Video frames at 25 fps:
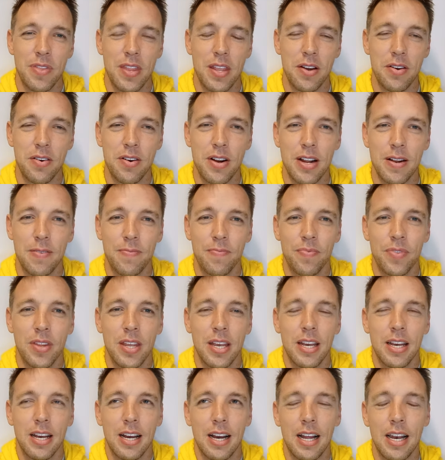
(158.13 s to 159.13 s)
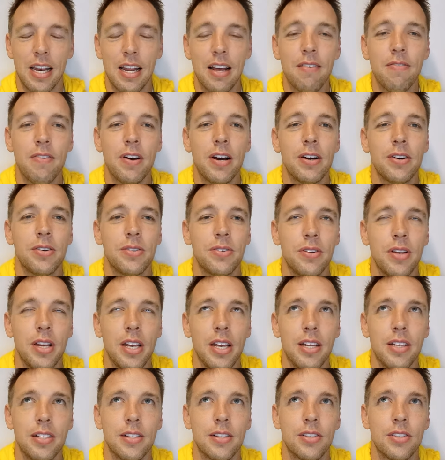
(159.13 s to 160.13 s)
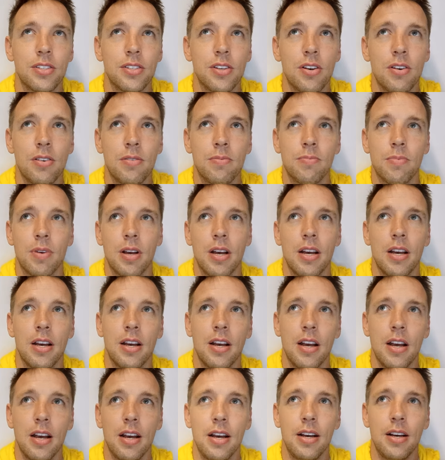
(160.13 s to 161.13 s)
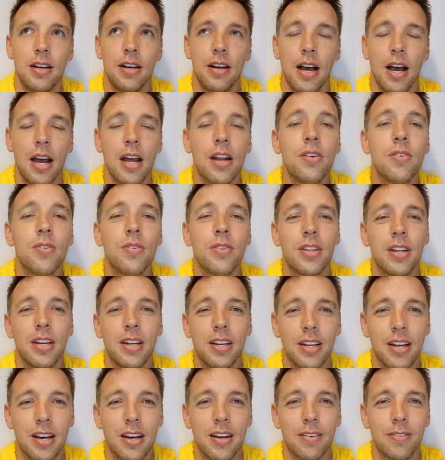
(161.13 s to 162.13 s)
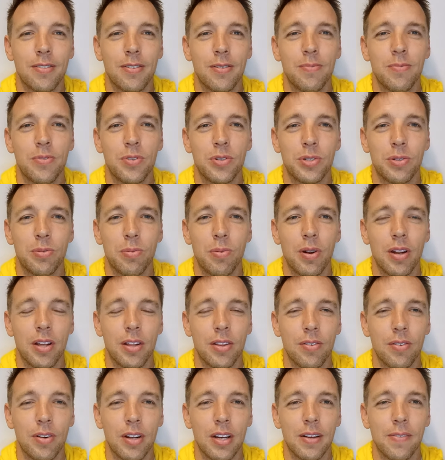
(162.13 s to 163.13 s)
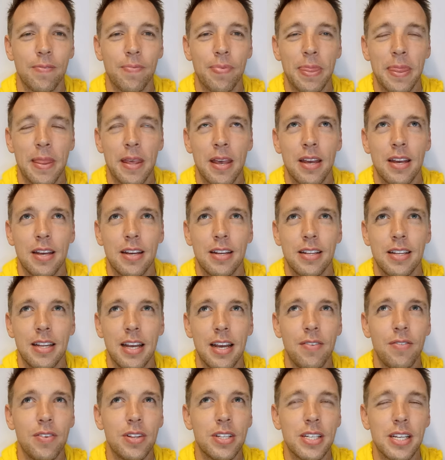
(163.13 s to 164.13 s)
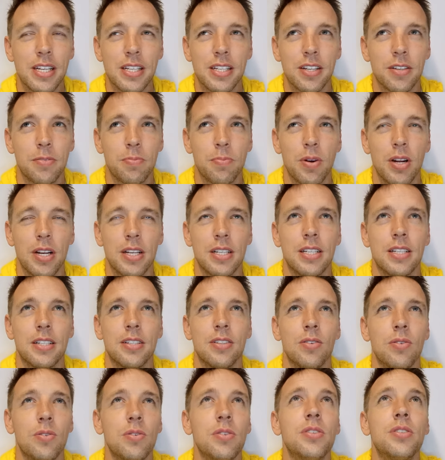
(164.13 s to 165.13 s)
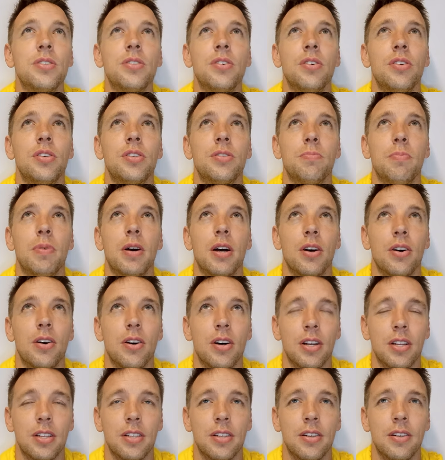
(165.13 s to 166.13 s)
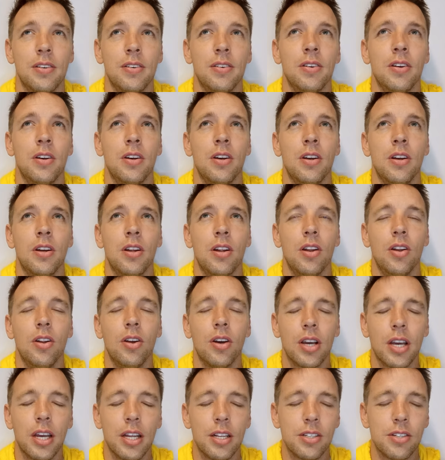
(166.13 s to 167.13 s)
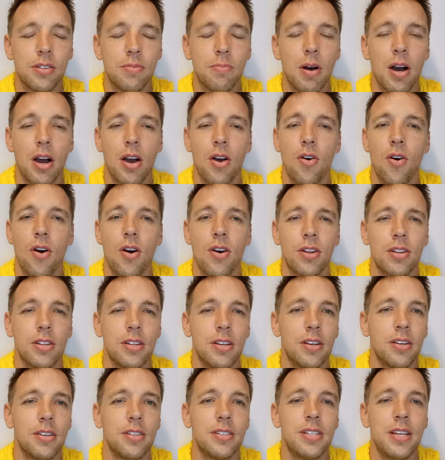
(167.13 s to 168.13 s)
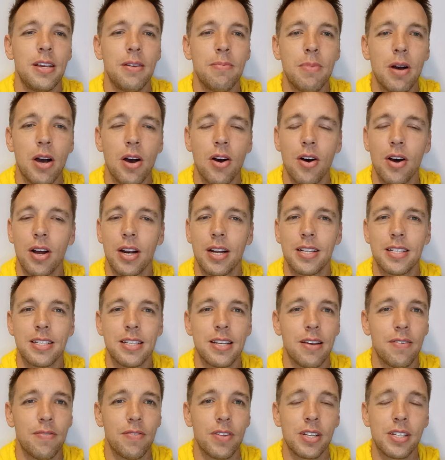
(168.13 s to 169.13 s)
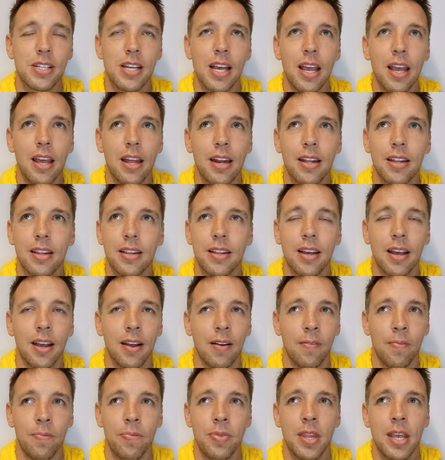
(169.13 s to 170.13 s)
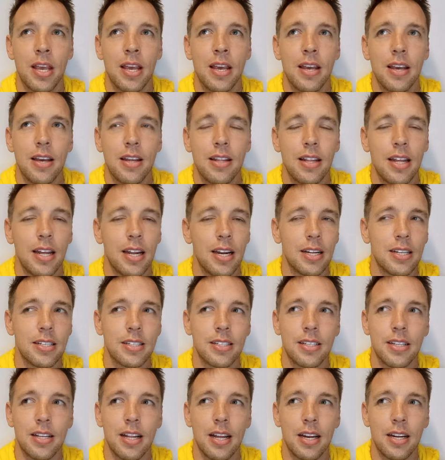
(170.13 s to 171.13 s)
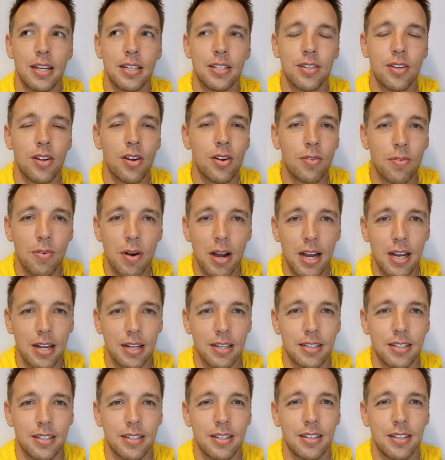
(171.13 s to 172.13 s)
All right. I love how in Psalm 139 from verse 23, David says this prayer. He says, Lord, search my heart. Look into my heart. See my heart and see if there's anything that is not right,